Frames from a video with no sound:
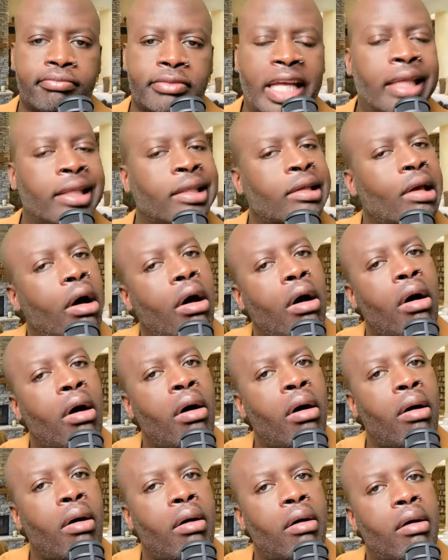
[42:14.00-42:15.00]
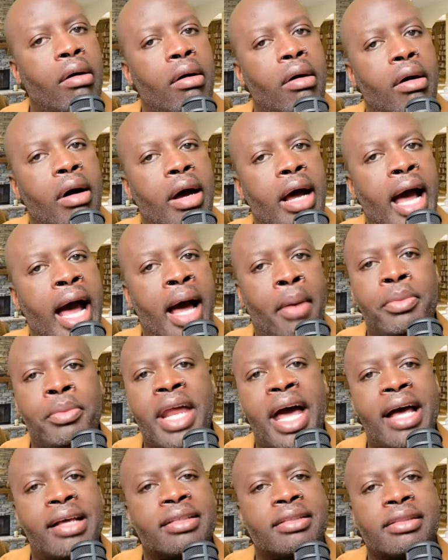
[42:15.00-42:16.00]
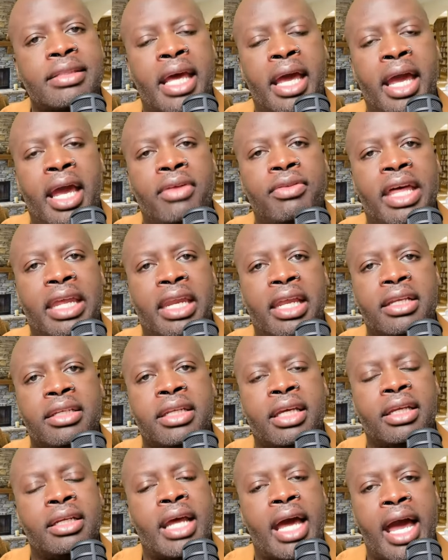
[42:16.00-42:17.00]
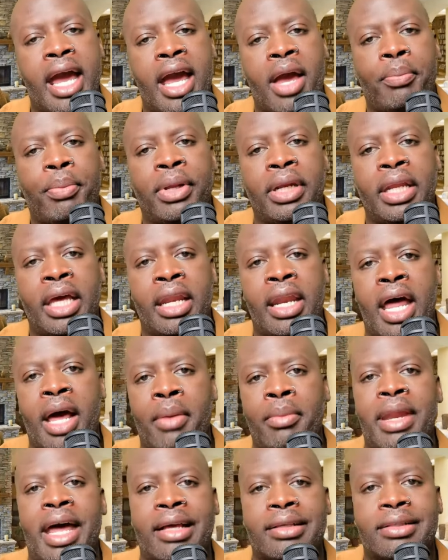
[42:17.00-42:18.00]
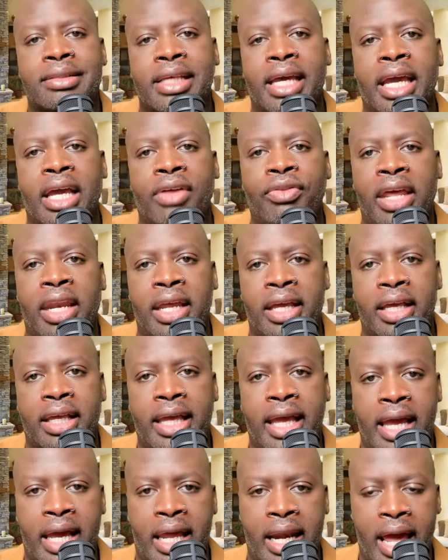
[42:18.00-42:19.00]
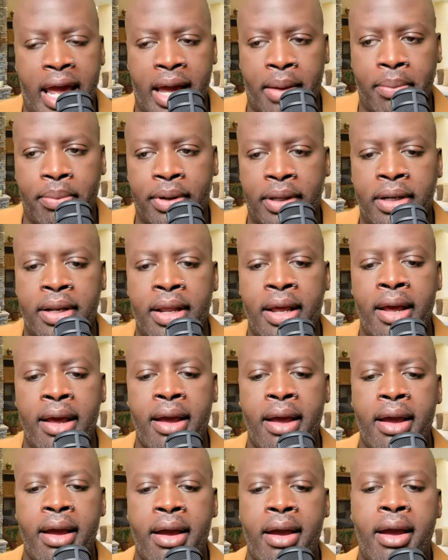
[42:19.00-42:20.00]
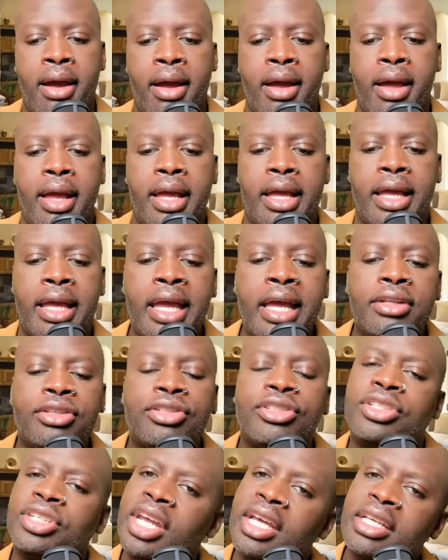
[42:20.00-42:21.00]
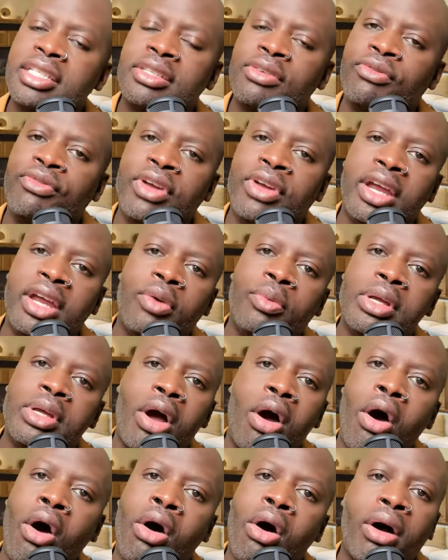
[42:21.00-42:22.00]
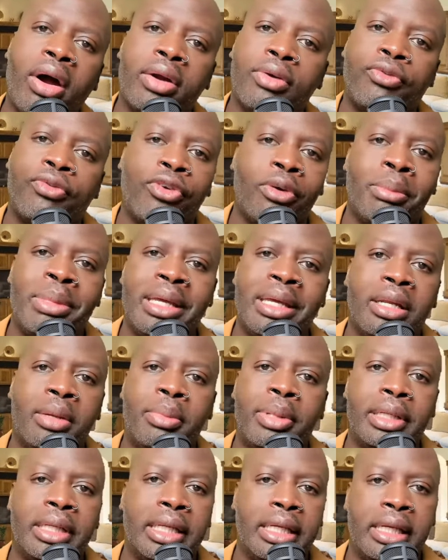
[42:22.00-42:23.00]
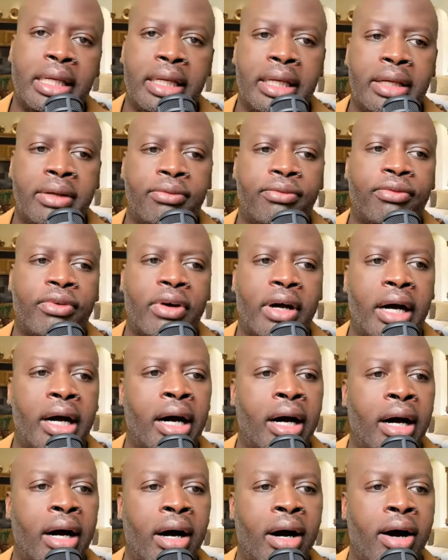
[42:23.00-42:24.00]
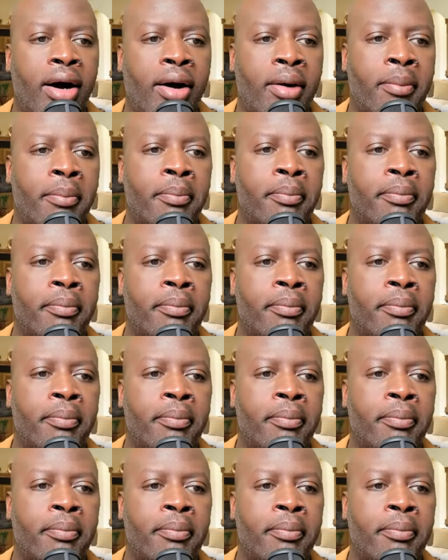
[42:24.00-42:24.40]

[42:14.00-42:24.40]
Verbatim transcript: y'all... I'm not saying that it didn't happen, and I'm not saying that it can't happen. It's just very hard for me to believe um,